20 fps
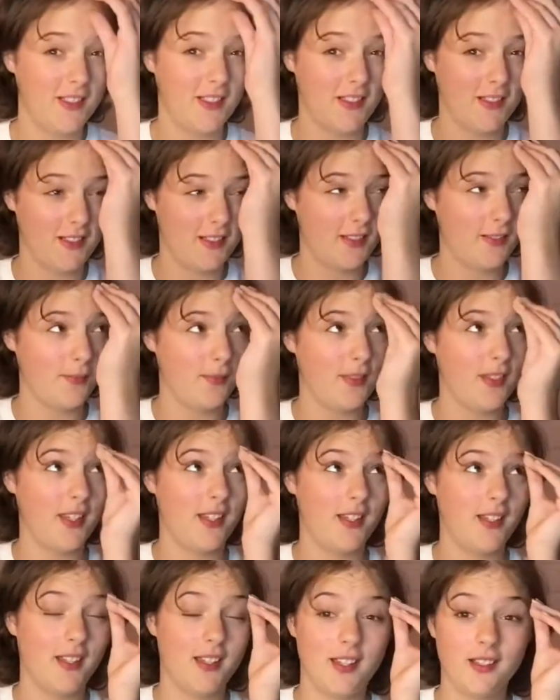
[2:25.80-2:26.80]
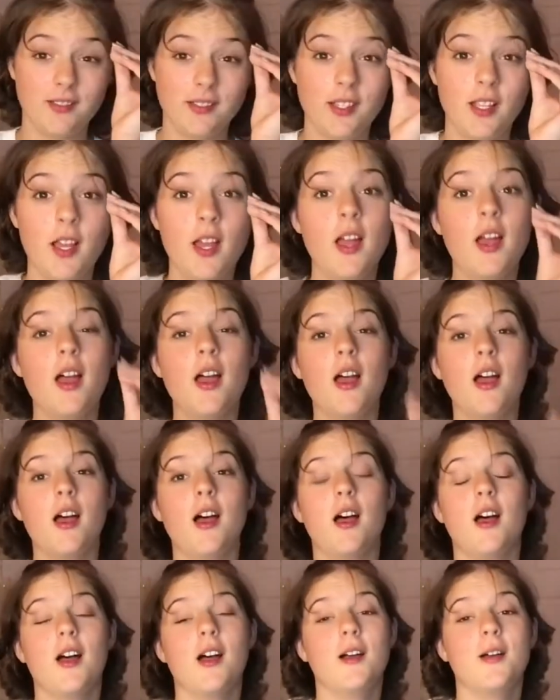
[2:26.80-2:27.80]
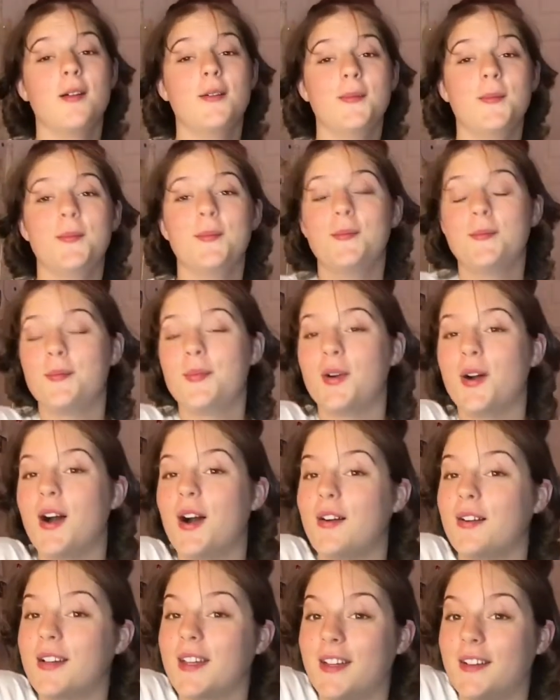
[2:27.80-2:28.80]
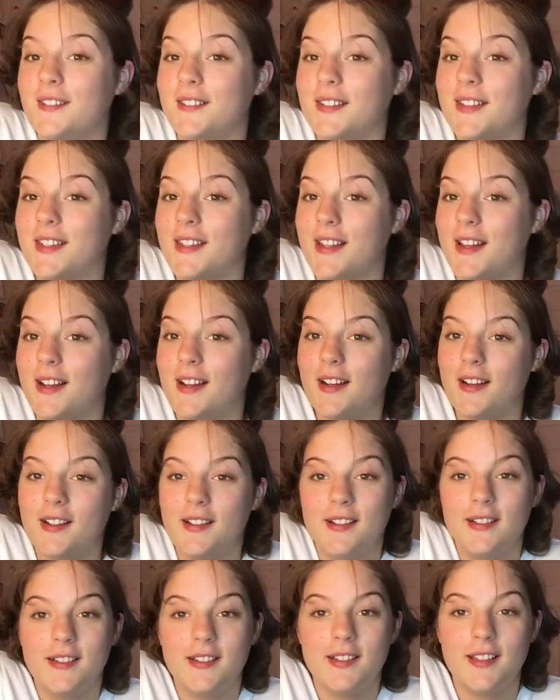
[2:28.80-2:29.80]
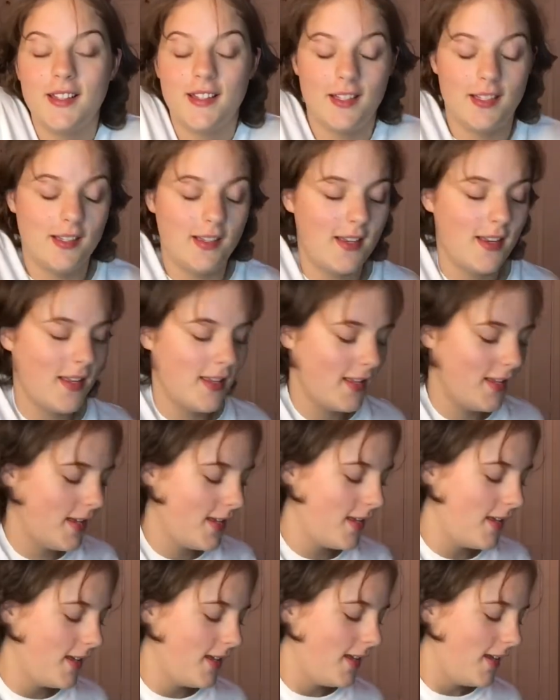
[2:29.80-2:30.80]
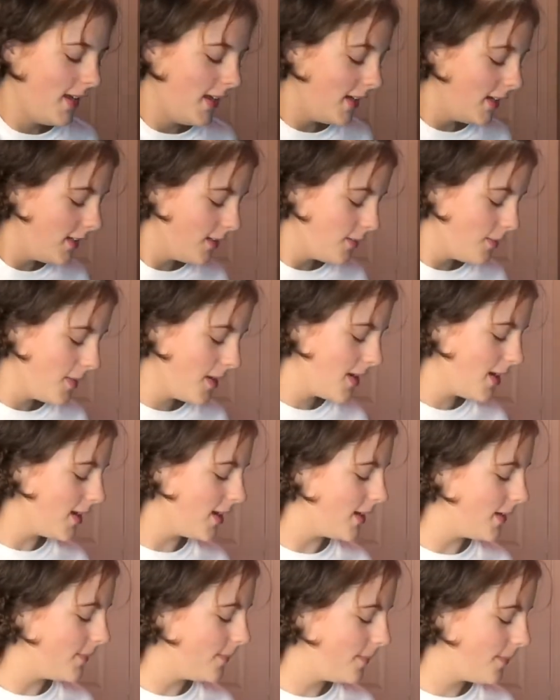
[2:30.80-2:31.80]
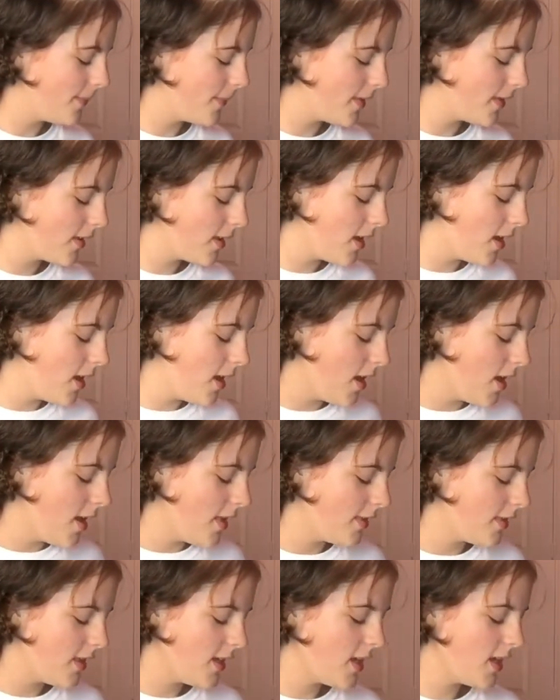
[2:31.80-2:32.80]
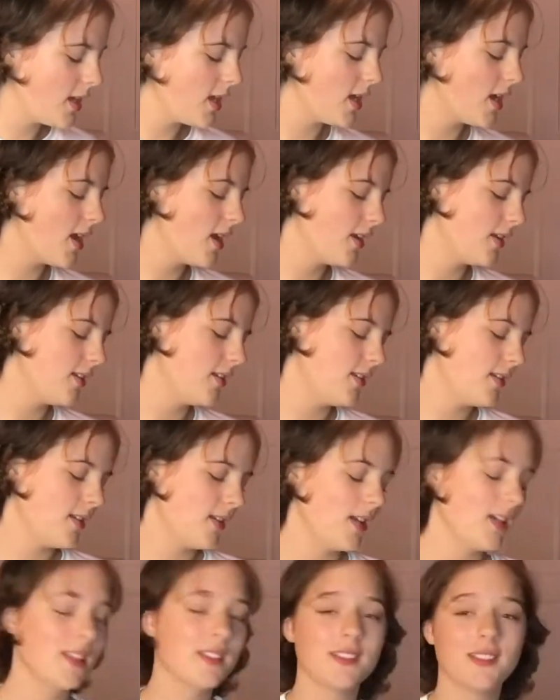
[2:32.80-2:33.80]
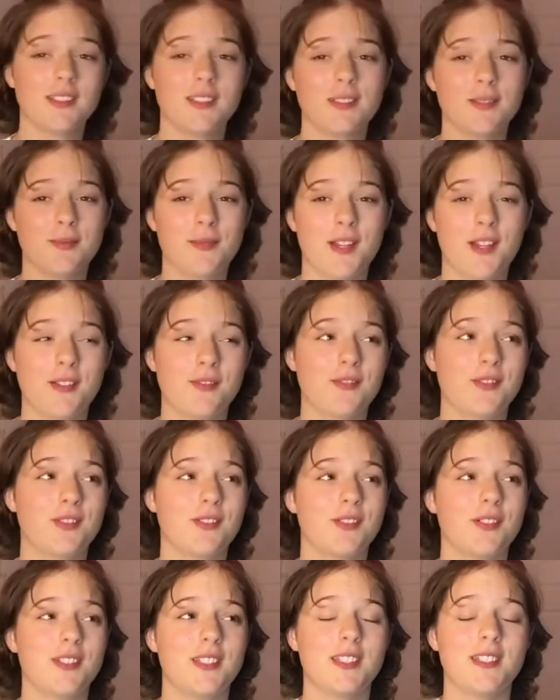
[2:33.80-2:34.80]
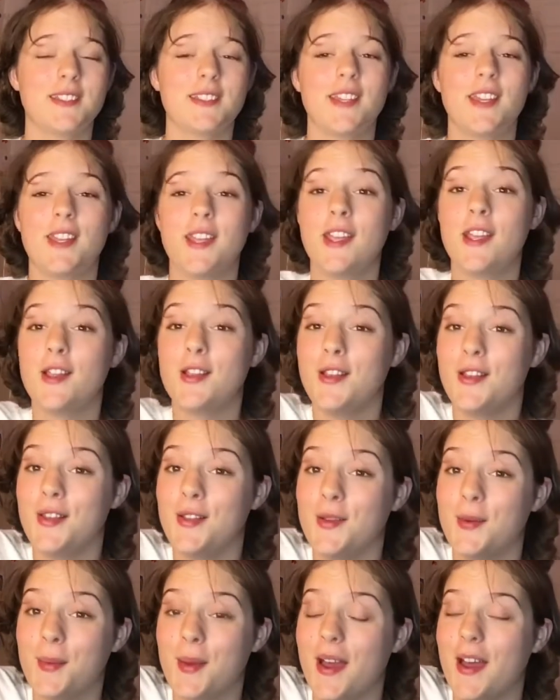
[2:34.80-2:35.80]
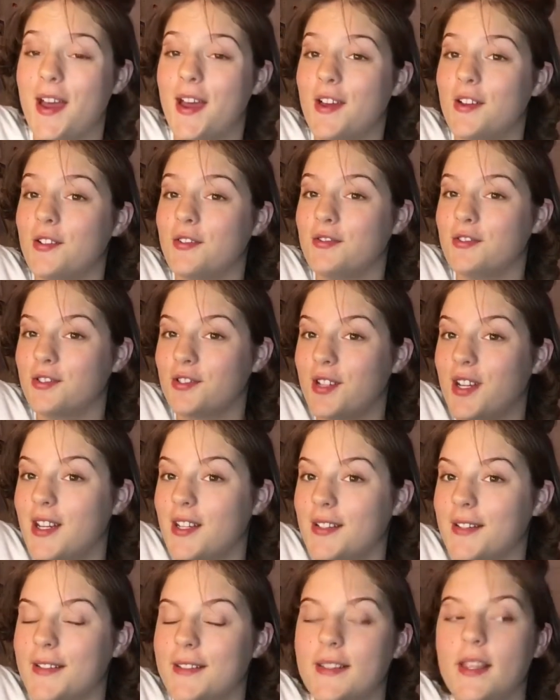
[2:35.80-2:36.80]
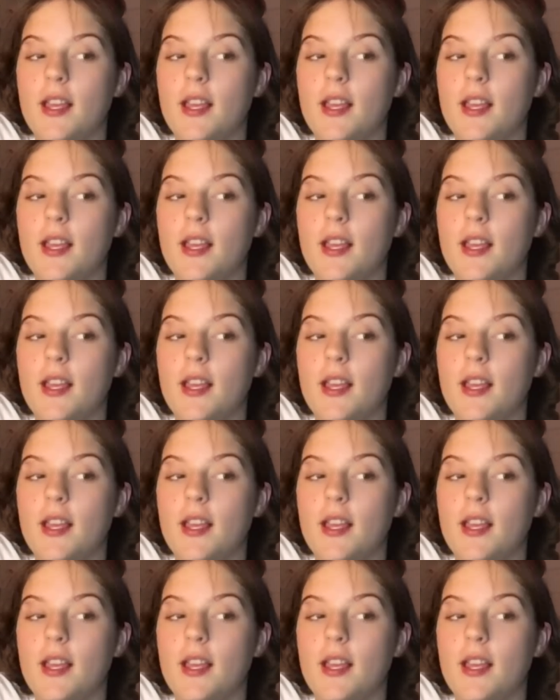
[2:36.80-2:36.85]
something else, but I'll get onto that in a little bit. The next item that I've got is a new pair of trainers.